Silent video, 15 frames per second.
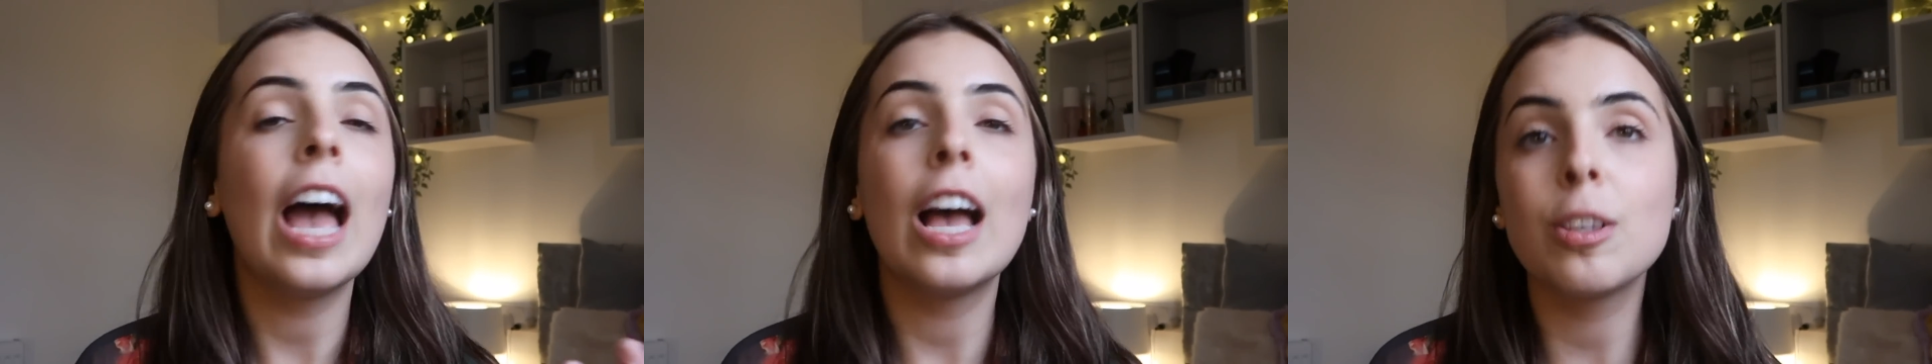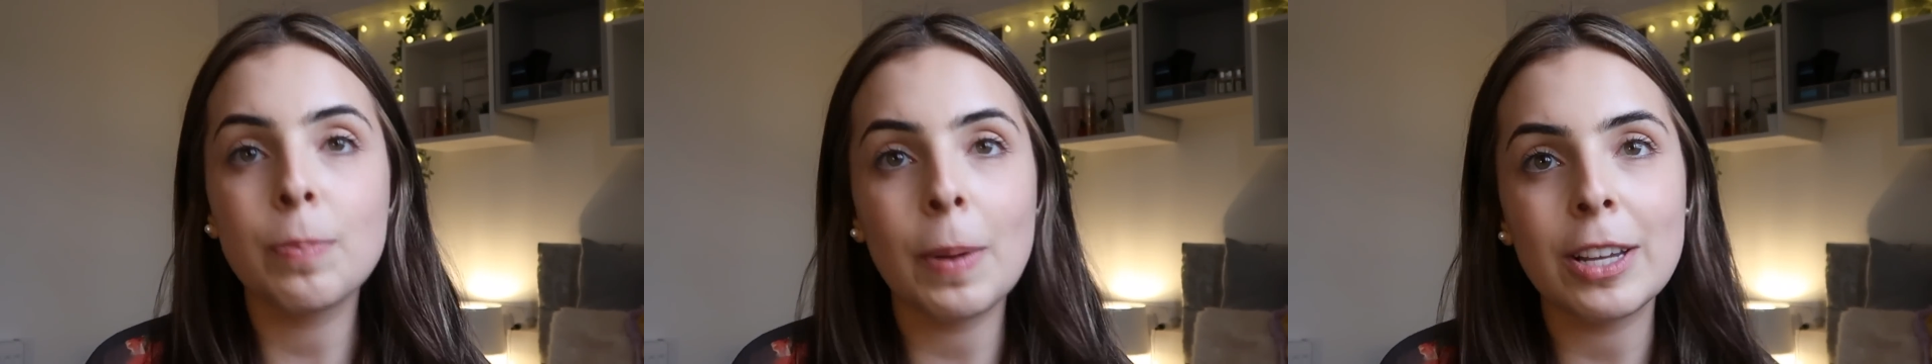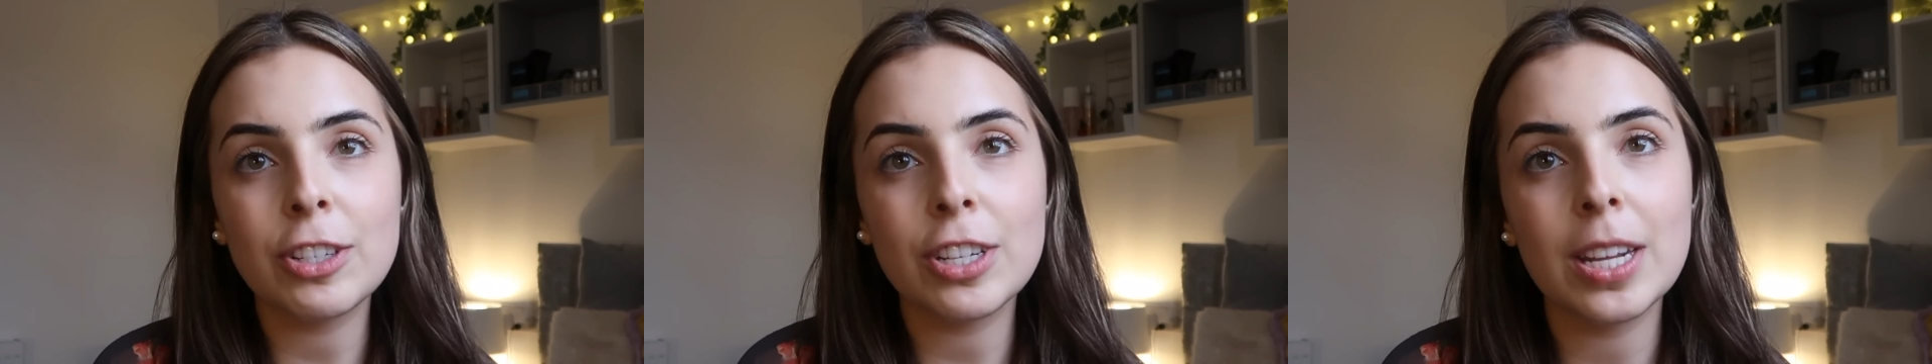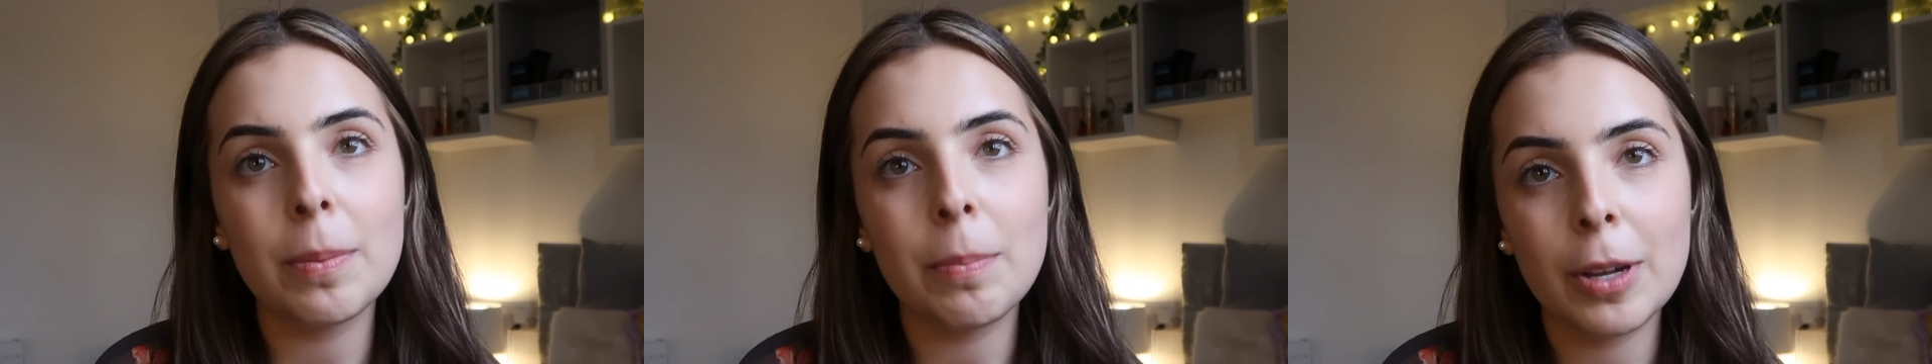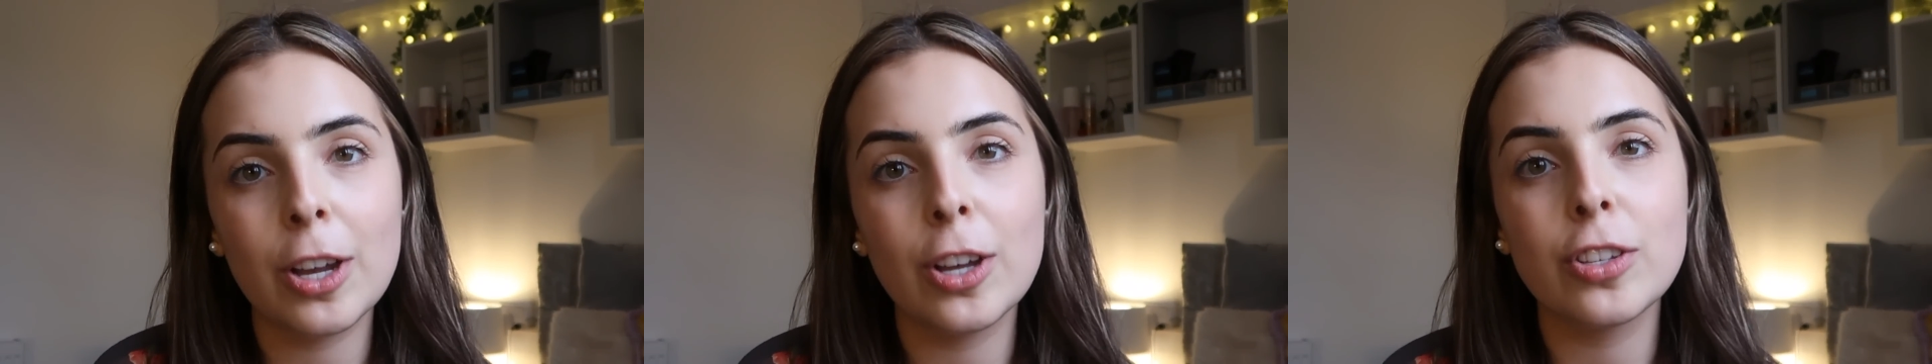especially
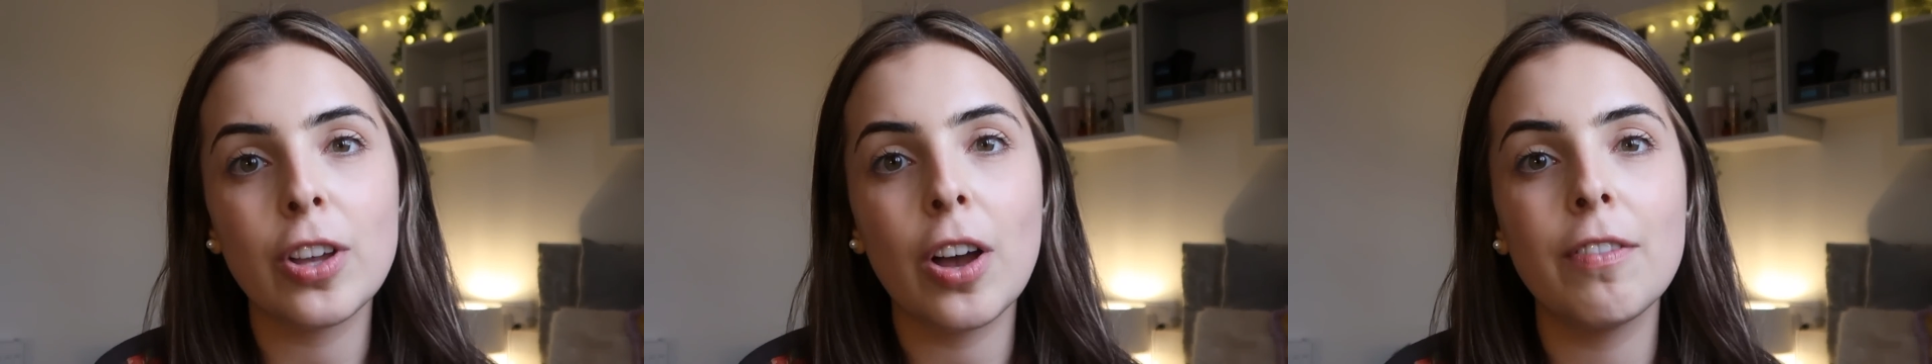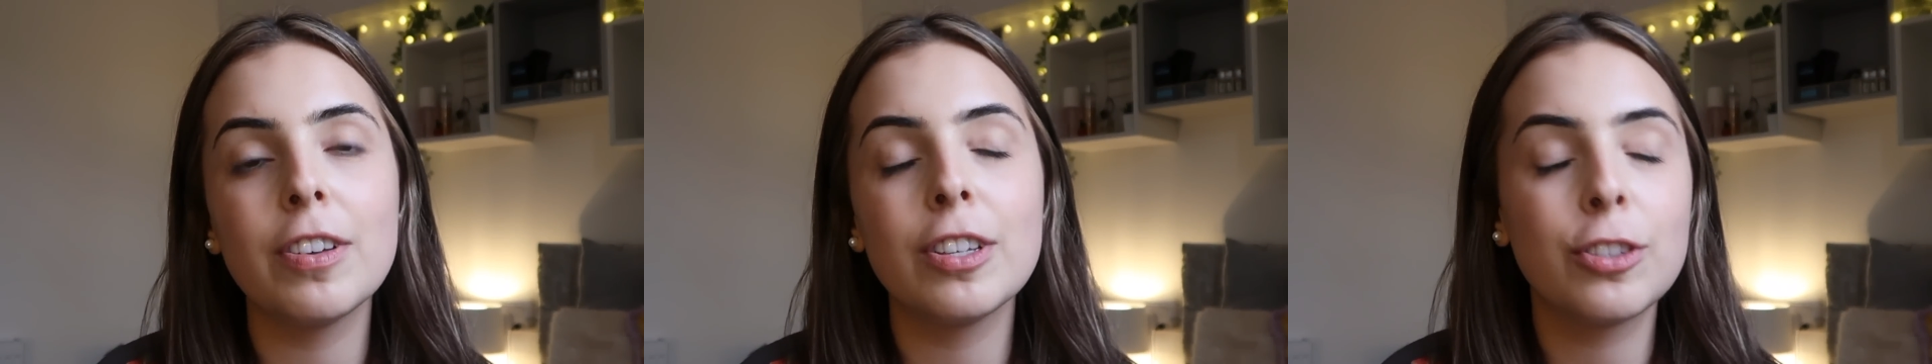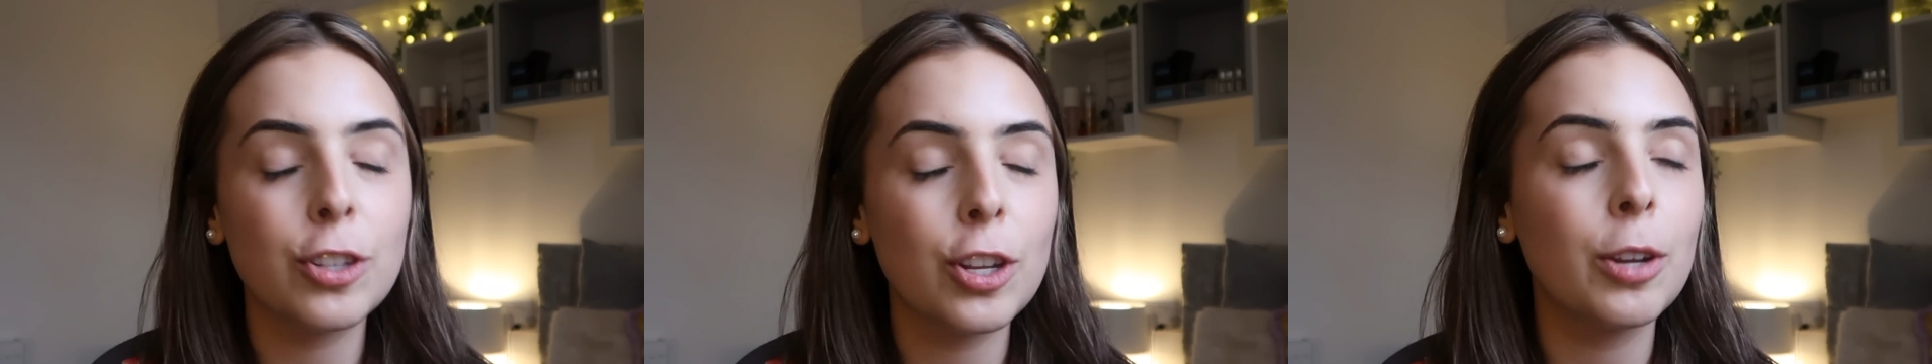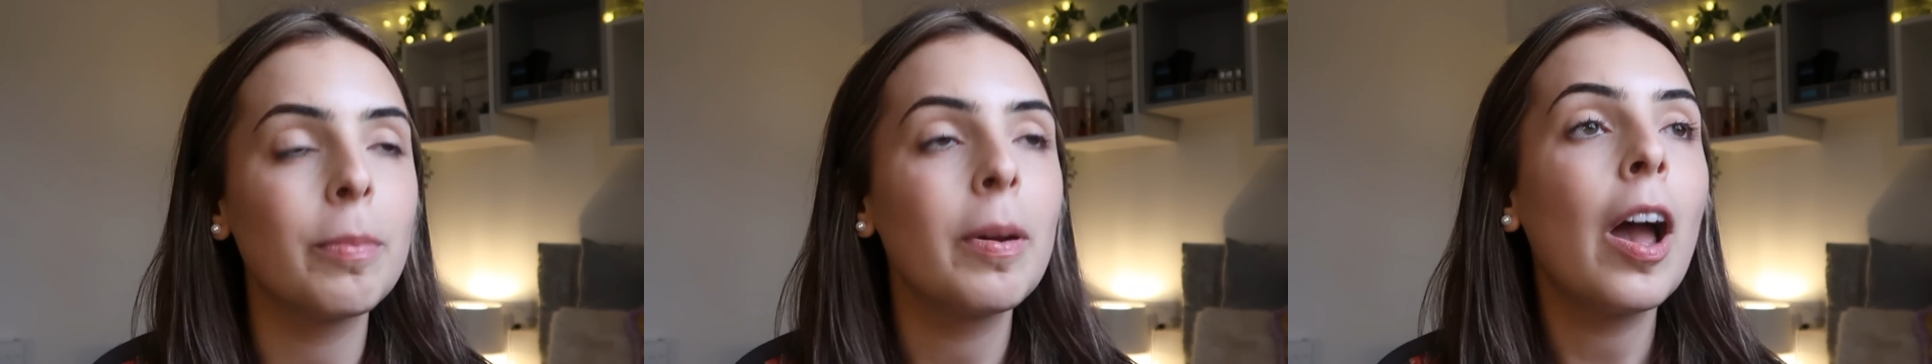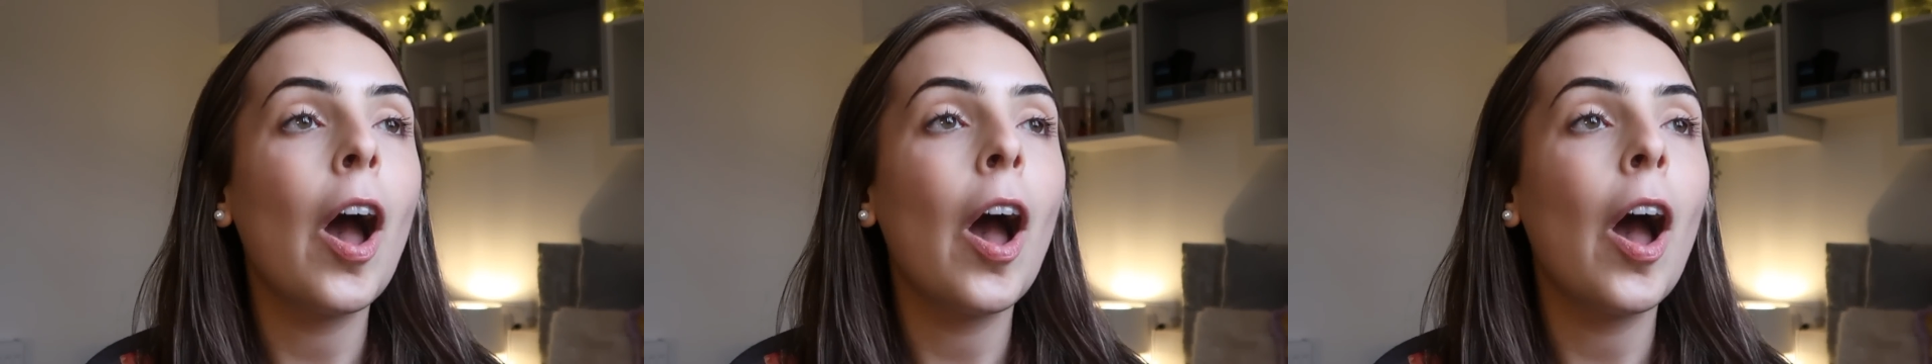because of Zoom.